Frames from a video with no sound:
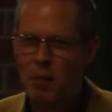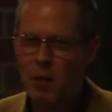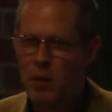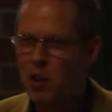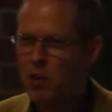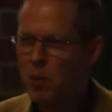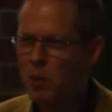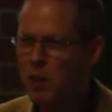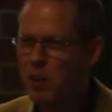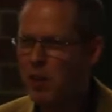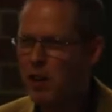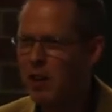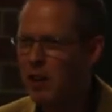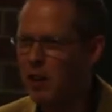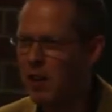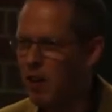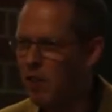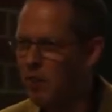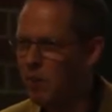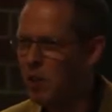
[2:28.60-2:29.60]
with this
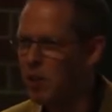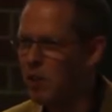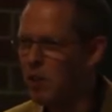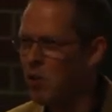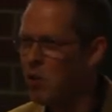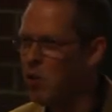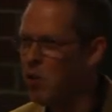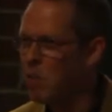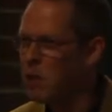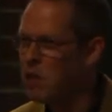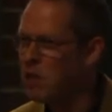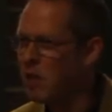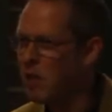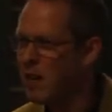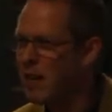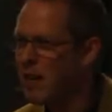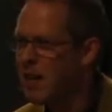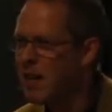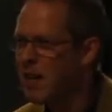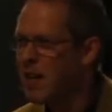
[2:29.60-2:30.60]
particular government
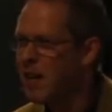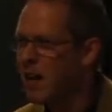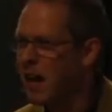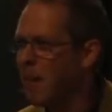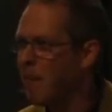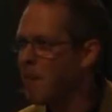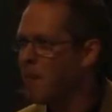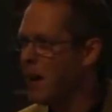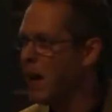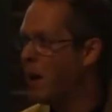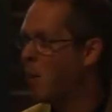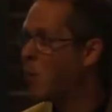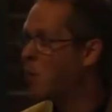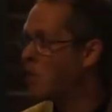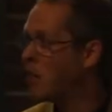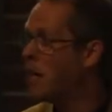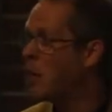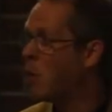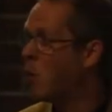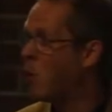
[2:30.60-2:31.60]
enormously. Um, it
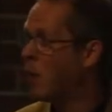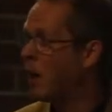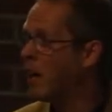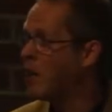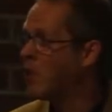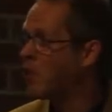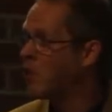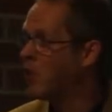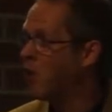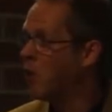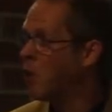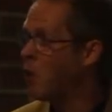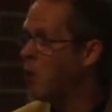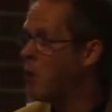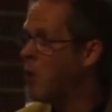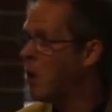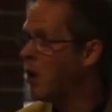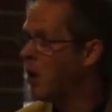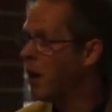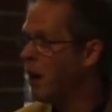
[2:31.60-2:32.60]
was equally
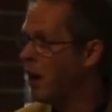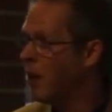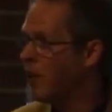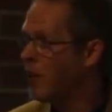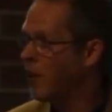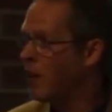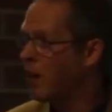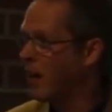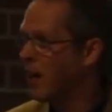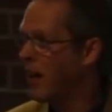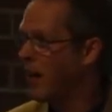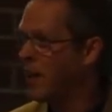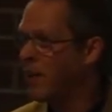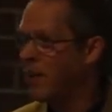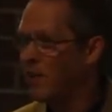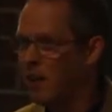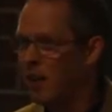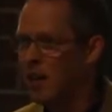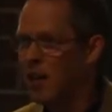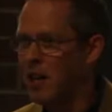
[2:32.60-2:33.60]
true under the, late,
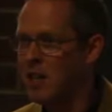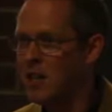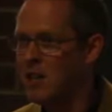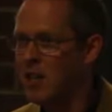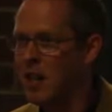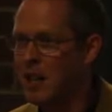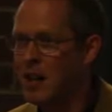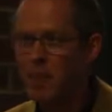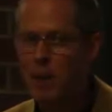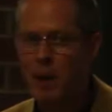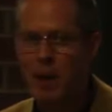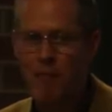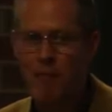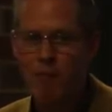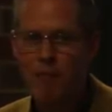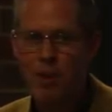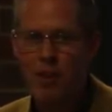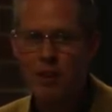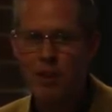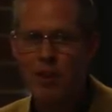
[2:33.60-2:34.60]
the last Labour
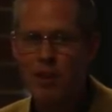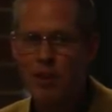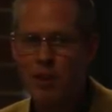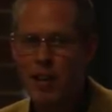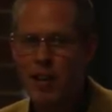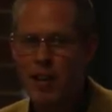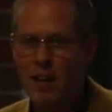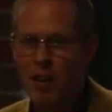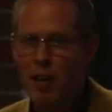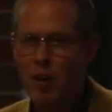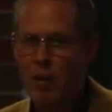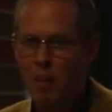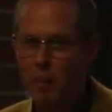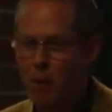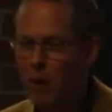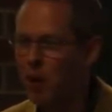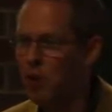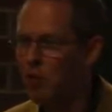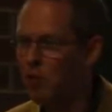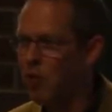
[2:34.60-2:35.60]
government that they got
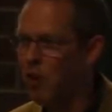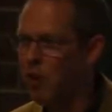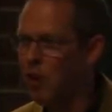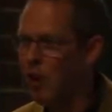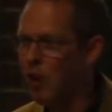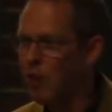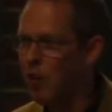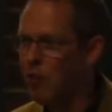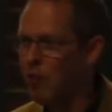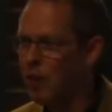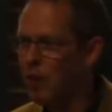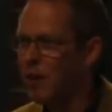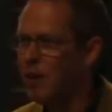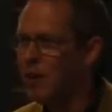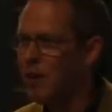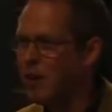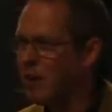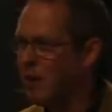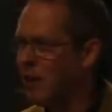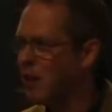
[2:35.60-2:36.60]
policy over
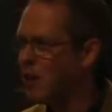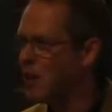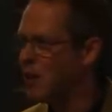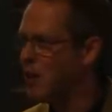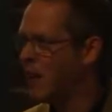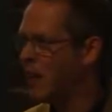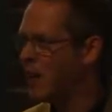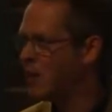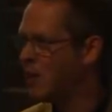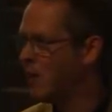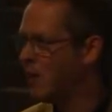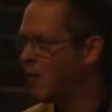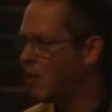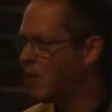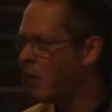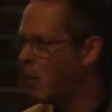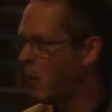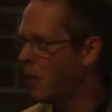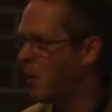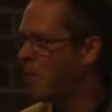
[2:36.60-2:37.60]
the internet and
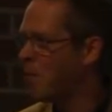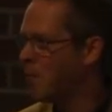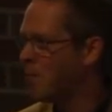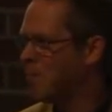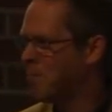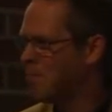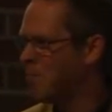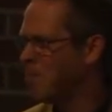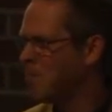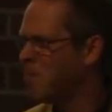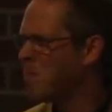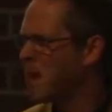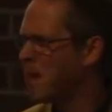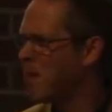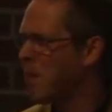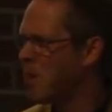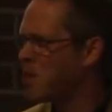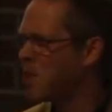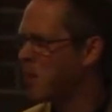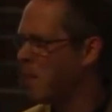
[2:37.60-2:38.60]
so on
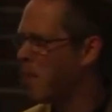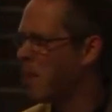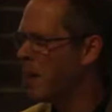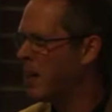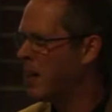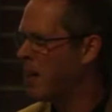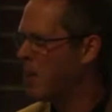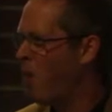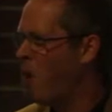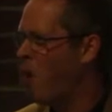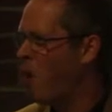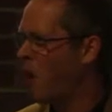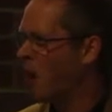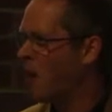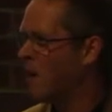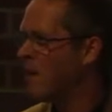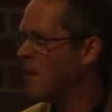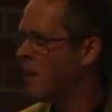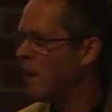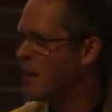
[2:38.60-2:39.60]
pretty much completely wrong
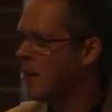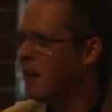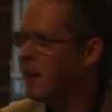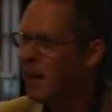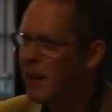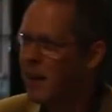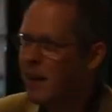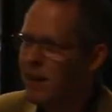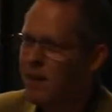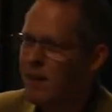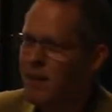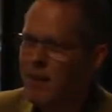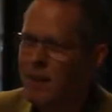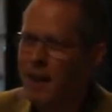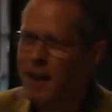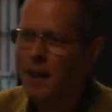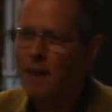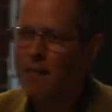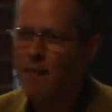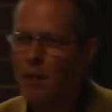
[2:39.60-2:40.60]
in, in,
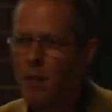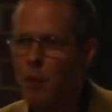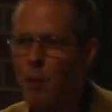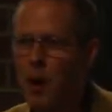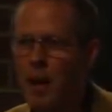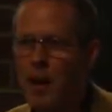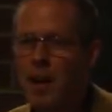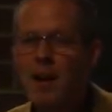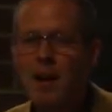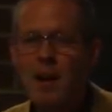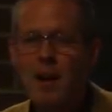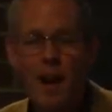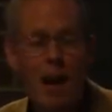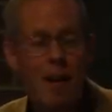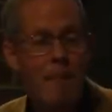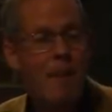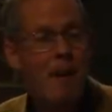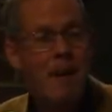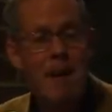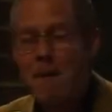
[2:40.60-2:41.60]
in every way.
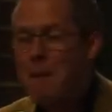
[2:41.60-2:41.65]
Um,